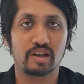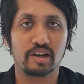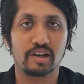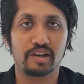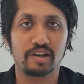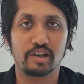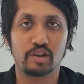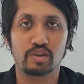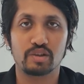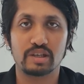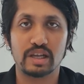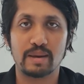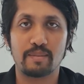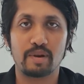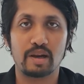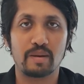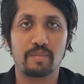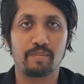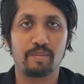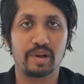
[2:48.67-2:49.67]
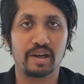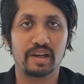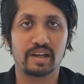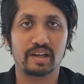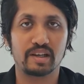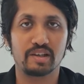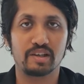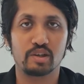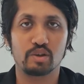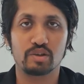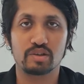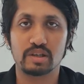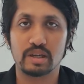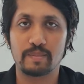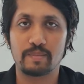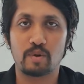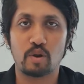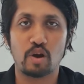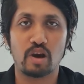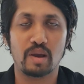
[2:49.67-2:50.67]
continuous development, continuous
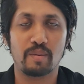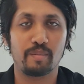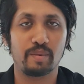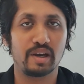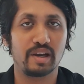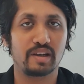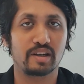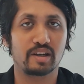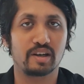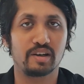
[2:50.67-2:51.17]
deployment,